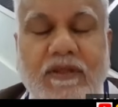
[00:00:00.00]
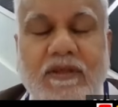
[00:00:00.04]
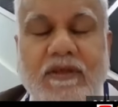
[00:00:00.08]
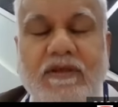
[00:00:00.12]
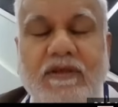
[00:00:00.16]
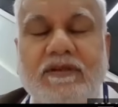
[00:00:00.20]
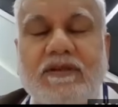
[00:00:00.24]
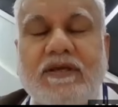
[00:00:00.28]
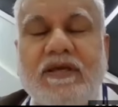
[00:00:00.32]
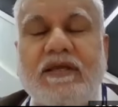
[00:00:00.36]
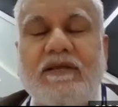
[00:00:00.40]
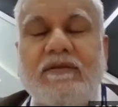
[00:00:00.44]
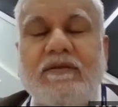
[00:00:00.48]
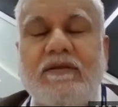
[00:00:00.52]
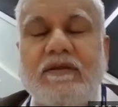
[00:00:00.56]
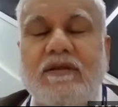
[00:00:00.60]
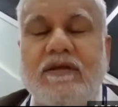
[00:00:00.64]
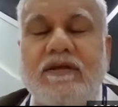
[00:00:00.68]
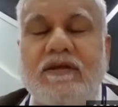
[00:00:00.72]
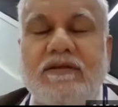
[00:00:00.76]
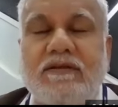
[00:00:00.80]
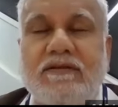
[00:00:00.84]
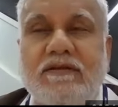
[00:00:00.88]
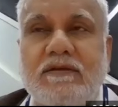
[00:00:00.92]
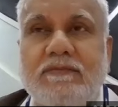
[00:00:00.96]
It
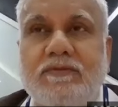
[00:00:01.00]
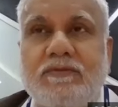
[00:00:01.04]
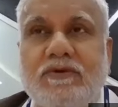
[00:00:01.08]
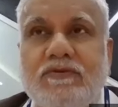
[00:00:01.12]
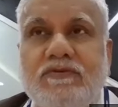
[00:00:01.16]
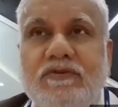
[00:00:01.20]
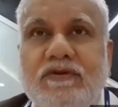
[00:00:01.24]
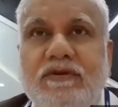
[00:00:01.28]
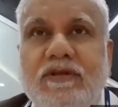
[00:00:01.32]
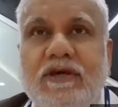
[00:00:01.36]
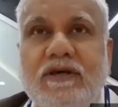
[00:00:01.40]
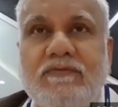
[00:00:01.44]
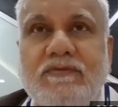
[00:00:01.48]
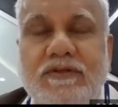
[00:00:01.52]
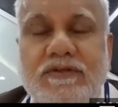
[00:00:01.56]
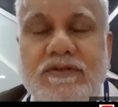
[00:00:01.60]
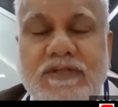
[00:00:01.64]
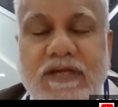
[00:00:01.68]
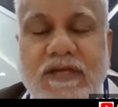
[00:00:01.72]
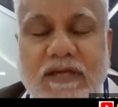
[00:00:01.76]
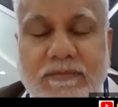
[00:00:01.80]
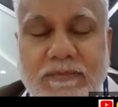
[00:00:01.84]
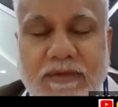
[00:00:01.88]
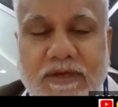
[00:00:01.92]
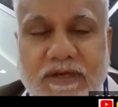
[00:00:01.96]
is a procedure which
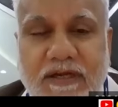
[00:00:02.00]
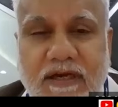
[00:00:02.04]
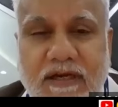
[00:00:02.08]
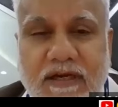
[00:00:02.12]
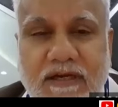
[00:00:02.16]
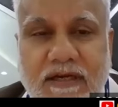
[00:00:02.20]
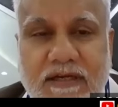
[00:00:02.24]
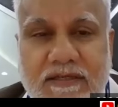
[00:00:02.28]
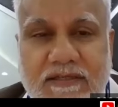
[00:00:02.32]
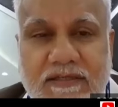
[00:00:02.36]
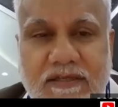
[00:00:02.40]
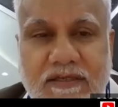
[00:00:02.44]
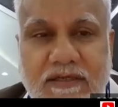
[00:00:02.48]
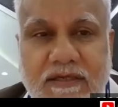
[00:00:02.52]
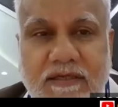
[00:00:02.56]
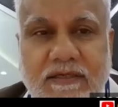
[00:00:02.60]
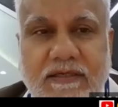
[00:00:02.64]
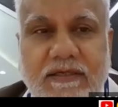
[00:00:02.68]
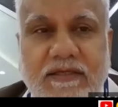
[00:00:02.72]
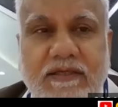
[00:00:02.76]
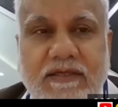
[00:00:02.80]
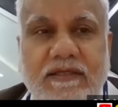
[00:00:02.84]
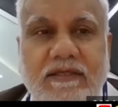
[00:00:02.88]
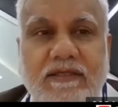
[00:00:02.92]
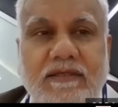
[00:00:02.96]
can be done as a
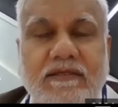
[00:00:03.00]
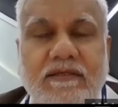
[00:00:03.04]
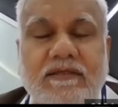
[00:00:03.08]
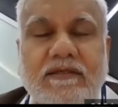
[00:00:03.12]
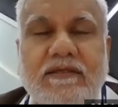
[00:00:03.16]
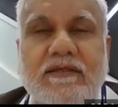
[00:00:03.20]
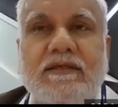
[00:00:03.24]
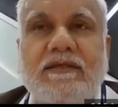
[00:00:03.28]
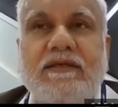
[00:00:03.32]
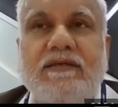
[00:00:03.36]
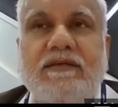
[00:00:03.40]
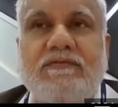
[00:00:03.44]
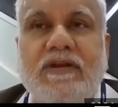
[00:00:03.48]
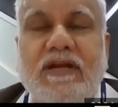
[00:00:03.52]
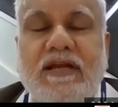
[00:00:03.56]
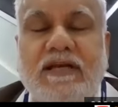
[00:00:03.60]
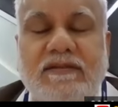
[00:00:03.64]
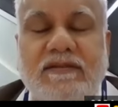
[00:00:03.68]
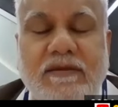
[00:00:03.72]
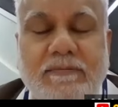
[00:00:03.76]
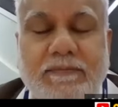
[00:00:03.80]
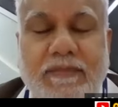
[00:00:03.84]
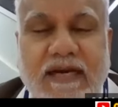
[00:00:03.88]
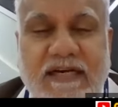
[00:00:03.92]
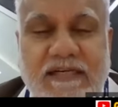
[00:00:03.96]
even
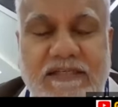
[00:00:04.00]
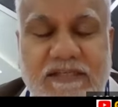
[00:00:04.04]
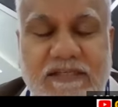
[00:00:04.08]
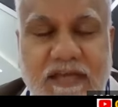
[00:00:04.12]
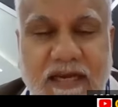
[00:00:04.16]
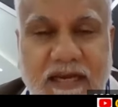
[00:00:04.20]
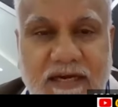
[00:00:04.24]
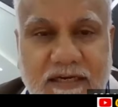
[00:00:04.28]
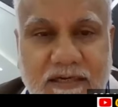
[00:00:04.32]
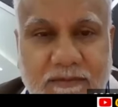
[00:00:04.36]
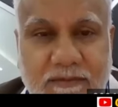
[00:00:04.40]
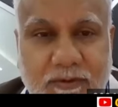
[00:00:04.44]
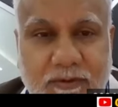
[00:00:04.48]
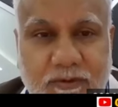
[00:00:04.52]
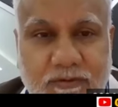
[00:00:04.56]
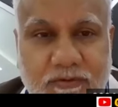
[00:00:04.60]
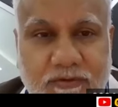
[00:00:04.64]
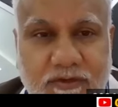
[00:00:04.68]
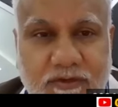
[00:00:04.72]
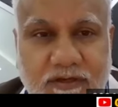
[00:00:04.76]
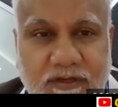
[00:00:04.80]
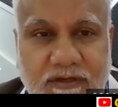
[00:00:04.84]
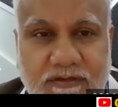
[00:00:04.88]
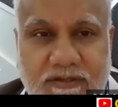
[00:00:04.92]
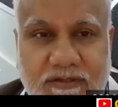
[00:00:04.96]
as a bedside
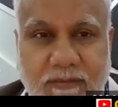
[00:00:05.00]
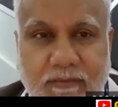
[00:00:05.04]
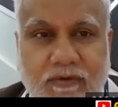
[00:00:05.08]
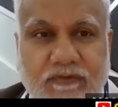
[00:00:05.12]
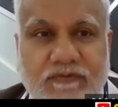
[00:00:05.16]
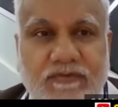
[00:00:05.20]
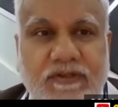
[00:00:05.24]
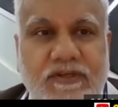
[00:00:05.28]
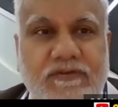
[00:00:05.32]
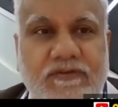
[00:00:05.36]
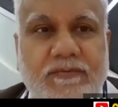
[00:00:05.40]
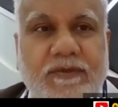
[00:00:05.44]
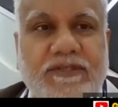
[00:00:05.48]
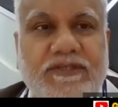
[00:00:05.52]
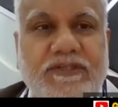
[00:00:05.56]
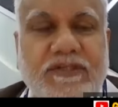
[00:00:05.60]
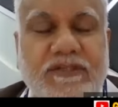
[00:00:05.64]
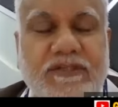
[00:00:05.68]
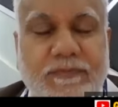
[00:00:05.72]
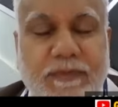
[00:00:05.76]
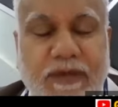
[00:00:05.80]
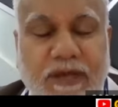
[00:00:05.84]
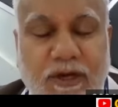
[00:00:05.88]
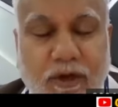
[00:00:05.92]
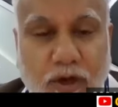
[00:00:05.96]
procedure. Some of these
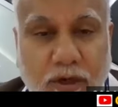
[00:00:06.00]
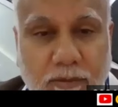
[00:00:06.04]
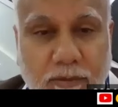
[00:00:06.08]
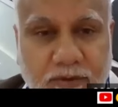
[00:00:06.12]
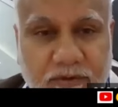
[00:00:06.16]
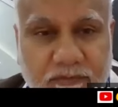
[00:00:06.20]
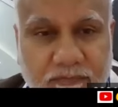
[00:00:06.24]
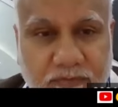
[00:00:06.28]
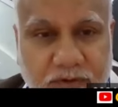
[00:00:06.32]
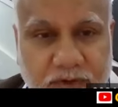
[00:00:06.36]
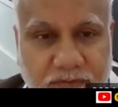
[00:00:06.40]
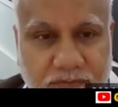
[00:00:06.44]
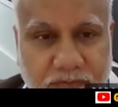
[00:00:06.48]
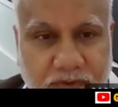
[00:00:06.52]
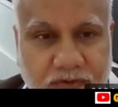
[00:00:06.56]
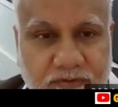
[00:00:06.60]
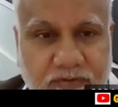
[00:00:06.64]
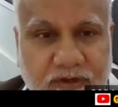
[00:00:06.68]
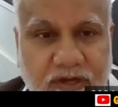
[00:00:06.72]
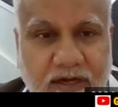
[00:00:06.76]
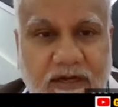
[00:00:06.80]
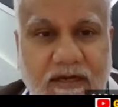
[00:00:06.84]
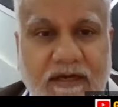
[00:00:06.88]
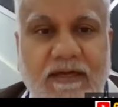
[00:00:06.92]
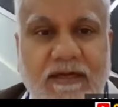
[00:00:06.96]
patients may not be fit for
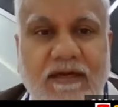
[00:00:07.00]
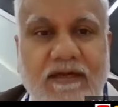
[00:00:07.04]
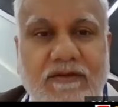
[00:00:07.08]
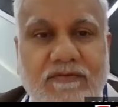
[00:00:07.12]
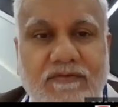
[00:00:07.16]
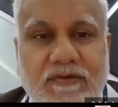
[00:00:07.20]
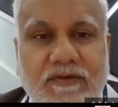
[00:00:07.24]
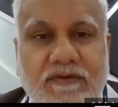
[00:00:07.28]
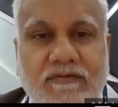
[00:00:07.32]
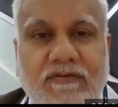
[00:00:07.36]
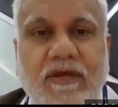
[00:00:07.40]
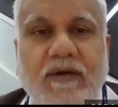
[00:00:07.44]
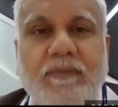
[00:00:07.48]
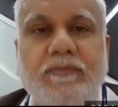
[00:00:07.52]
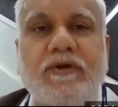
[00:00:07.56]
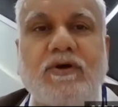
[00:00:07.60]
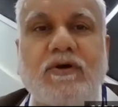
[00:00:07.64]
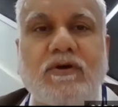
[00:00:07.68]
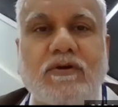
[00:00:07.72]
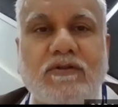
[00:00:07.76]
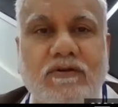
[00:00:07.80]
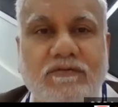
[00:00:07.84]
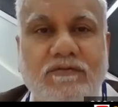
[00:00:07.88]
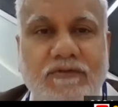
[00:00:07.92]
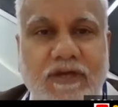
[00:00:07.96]
general anesthesia
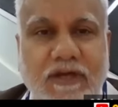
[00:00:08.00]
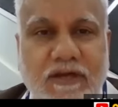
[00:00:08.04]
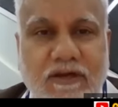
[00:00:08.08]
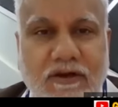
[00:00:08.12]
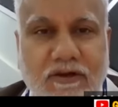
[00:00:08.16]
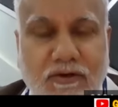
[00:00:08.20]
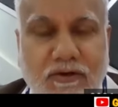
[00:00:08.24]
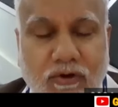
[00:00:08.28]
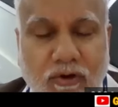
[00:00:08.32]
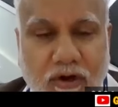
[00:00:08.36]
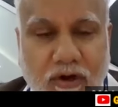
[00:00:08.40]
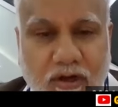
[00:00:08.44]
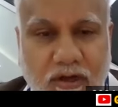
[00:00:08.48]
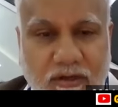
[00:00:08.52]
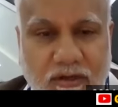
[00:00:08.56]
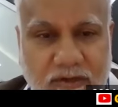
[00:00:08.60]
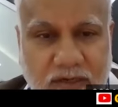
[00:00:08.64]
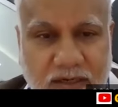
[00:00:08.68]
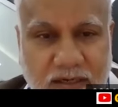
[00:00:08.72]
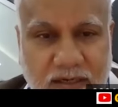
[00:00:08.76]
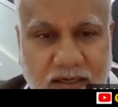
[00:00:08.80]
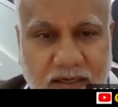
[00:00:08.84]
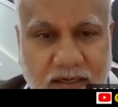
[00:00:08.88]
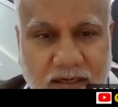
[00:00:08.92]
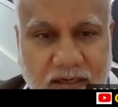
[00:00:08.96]
because of their
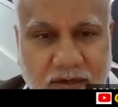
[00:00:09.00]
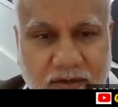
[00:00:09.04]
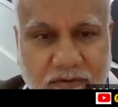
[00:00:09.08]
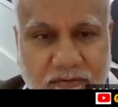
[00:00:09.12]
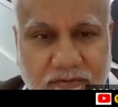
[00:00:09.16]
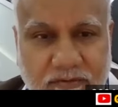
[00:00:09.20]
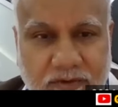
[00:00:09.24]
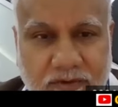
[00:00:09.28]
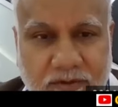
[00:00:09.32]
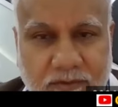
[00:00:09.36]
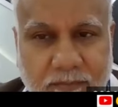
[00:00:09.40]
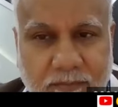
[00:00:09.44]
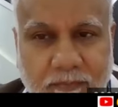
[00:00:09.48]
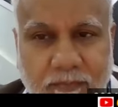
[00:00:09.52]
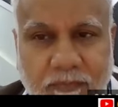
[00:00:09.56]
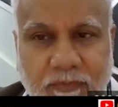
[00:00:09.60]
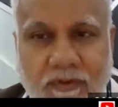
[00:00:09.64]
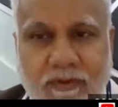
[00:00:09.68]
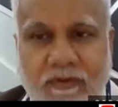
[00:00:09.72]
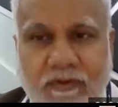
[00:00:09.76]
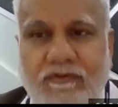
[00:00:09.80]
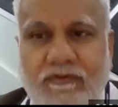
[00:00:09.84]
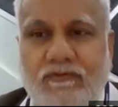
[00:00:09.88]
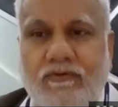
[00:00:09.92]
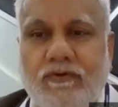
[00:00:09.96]
neurological condition.
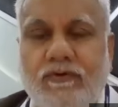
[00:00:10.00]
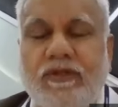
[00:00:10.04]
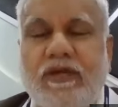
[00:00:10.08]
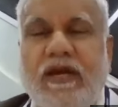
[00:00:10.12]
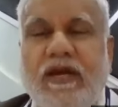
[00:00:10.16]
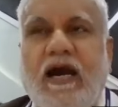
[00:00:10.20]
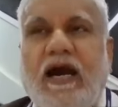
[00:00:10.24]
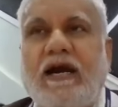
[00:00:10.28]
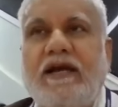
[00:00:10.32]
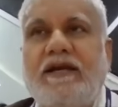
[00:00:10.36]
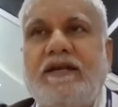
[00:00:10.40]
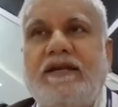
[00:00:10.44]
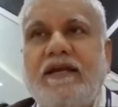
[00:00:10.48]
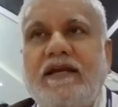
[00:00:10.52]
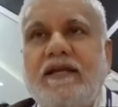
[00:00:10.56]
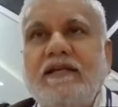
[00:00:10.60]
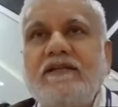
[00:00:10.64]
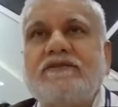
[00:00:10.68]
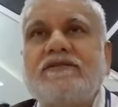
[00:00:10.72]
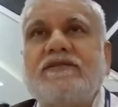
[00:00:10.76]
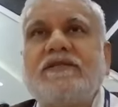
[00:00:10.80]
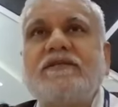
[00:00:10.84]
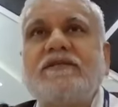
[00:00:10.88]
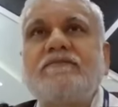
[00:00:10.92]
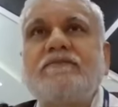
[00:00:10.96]
So the ideal
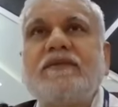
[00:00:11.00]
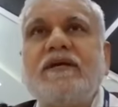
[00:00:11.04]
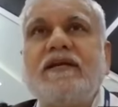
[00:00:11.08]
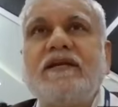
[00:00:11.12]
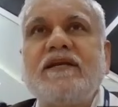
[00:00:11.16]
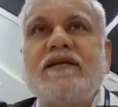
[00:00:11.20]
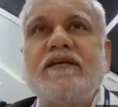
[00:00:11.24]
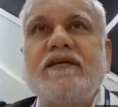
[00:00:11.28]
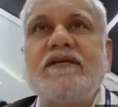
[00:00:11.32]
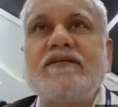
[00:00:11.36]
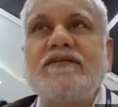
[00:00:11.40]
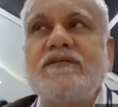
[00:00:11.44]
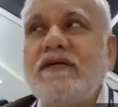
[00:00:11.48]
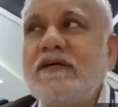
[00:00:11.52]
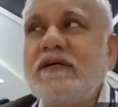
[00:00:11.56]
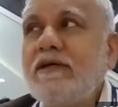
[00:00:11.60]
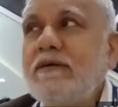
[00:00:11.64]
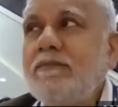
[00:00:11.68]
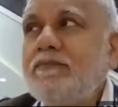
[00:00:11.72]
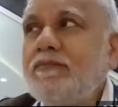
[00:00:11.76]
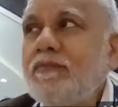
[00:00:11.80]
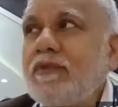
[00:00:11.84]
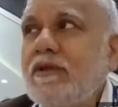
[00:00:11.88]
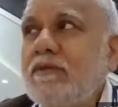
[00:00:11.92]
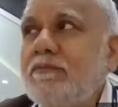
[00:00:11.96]
treatment is a
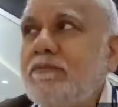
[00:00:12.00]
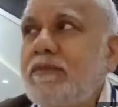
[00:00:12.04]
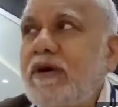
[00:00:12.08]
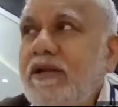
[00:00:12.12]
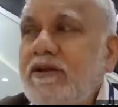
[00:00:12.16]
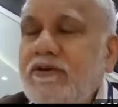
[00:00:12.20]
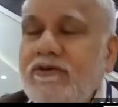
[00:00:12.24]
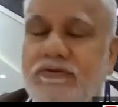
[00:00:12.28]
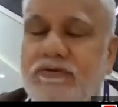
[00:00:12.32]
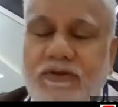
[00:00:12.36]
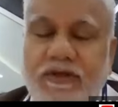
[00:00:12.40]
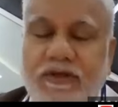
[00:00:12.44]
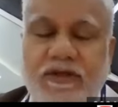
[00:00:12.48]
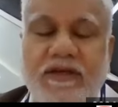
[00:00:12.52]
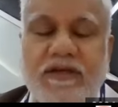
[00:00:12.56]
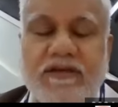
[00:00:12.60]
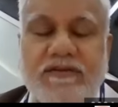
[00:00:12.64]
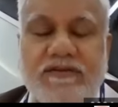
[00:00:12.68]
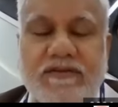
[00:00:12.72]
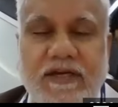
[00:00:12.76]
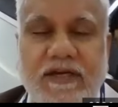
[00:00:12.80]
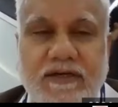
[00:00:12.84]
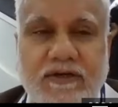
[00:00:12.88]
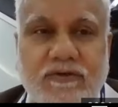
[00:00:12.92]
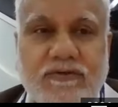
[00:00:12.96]

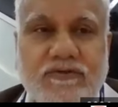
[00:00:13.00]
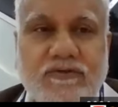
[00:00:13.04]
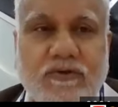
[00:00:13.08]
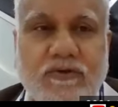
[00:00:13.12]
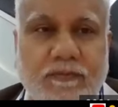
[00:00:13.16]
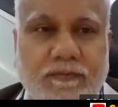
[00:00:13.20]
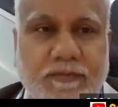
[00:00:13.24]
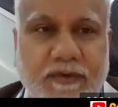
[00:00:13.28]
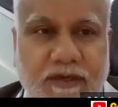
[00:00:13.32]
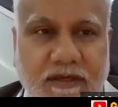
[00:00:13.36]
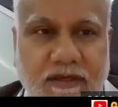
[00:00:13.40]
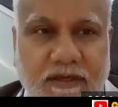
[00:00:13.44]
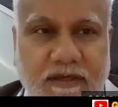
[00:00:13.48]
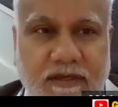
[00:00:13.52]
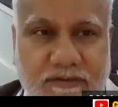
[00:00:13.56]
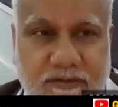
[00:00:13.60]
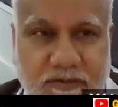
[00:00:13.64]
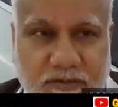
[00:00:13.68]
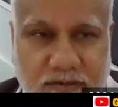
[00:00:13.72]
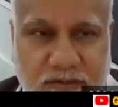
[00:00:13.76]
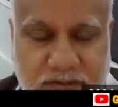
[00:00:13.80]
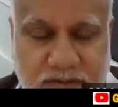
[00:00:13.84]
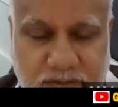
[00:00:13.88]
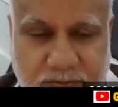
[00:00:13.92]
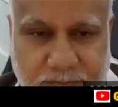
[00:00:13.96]
percutaneous endoscopic
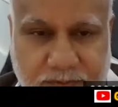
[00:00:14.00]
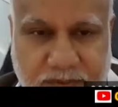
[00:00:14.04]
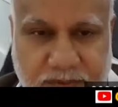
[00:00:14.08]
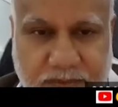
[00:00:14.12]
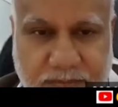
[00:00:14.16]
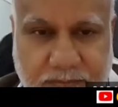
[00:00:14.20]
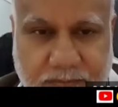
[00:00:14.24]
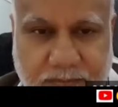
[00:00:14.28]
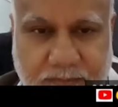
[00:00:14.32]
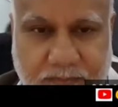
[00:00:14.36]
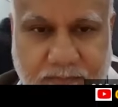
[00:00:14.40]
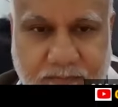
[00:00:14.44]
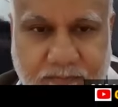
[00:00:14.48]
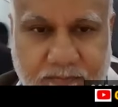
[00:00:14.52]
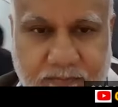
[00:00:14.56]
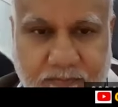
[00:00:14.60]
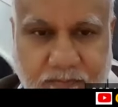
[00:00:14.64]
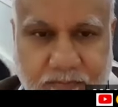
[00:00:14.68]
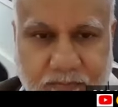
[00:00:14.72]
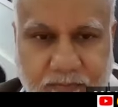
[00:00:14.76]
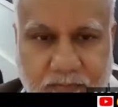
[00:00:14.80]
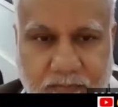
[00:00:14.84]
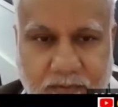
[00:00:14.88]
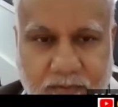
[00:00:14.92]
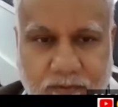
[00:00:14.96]
gastrostomy.
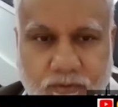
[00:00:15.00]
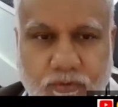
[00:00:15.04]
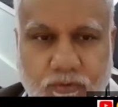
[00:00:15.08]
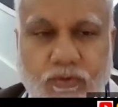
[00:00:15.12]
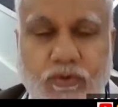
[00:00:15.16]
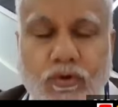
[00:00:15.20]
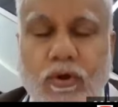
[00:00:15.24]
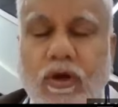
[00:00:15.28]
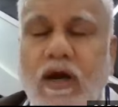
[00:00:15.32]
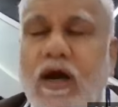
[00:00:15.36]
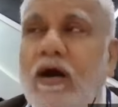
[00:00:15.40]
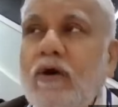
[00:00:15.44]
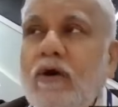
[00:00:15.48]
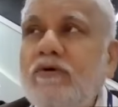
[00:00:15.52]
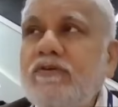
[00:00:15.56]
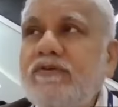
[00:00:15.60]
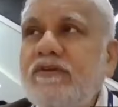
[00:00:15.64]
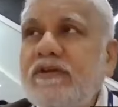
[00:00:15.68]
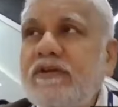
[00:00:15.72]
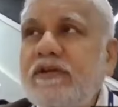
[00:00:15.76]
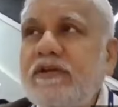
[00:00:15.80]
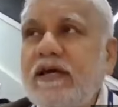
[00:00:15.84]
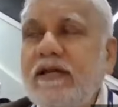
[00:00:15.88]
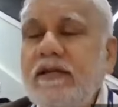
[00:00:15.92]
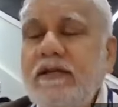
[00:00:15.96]
Do you know how is
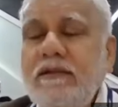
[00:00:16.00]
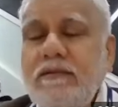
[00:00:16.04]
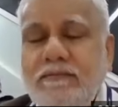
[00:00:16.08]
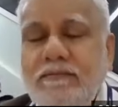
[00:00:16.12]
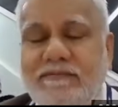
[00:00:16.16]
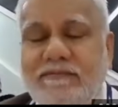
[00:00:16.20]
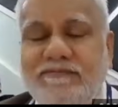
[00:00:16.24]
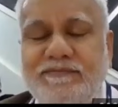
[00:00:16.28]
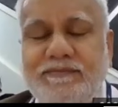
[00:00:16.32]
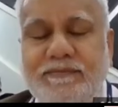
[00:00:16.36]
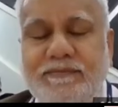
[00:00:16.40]
it done?